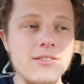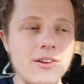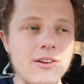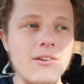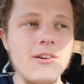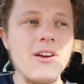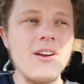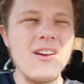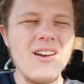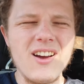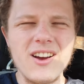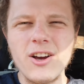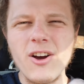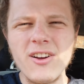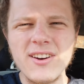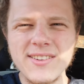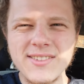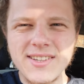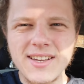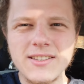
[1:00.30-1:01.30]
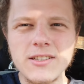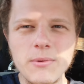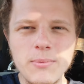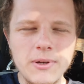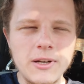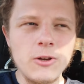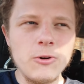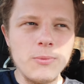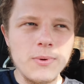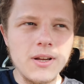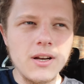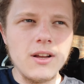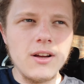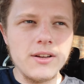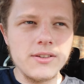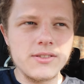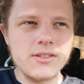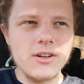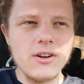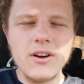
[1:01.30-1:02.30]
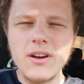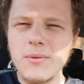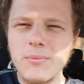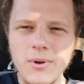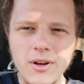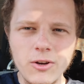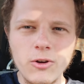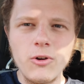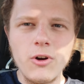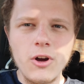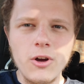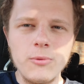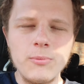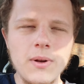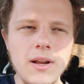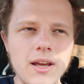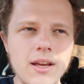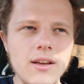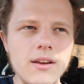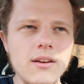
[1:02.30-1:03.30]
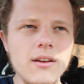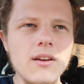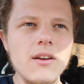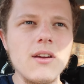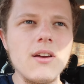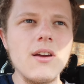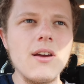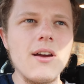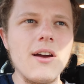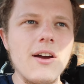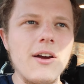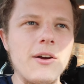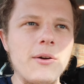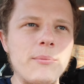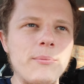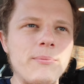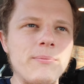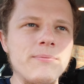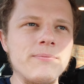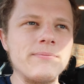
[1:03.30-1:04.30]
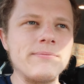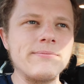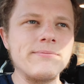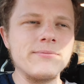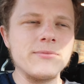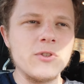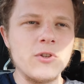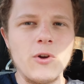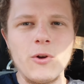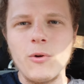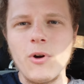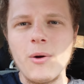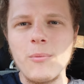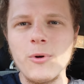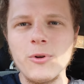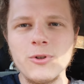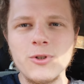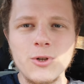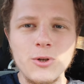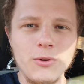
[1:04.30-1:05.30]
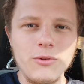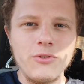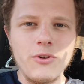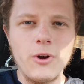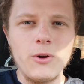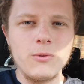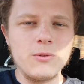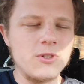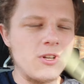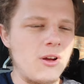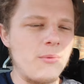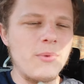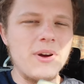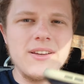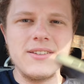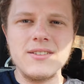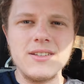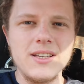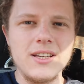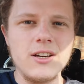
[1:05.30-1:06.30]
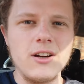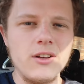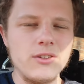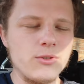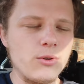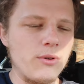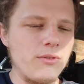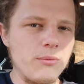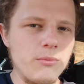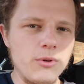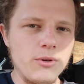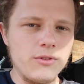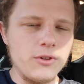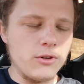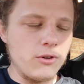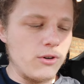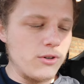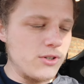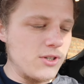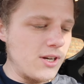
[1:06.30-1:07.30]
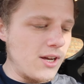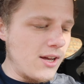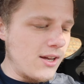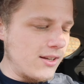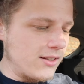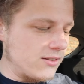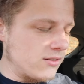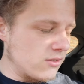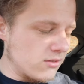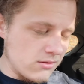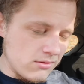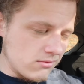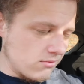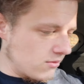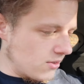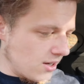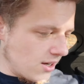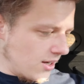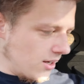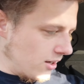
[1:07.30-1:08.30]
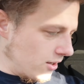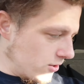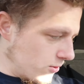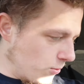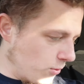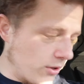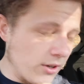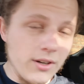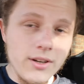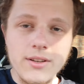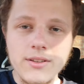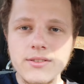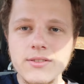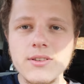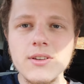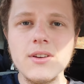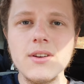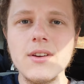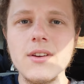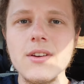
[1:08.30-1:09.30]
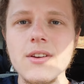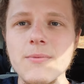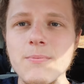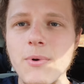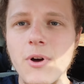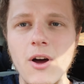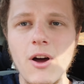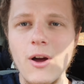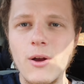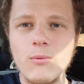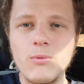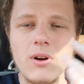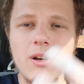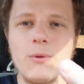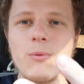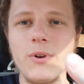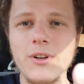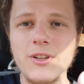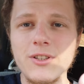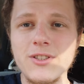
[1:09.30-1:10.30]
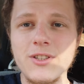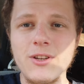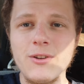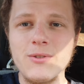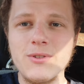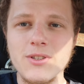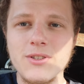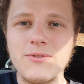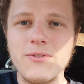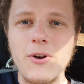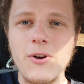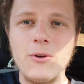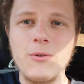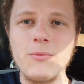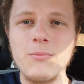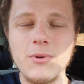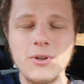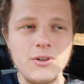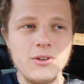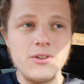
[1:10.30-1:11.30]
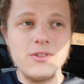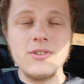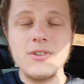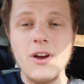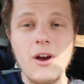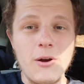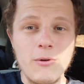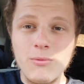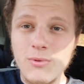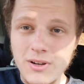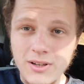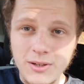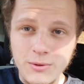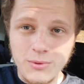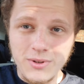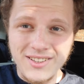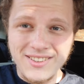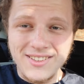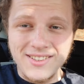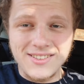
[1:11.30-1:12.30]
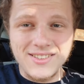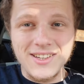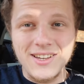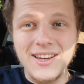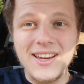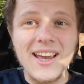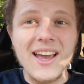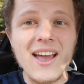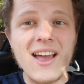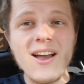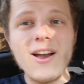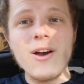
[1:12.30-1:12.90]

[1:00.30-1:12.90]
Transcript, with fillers: So I kind of set up a little bit last night, but I got home late. So I'm on two phones. Like, my SD card's not even moved across yet. It is what it is. But I really wanted to use this phone because I really wanted to see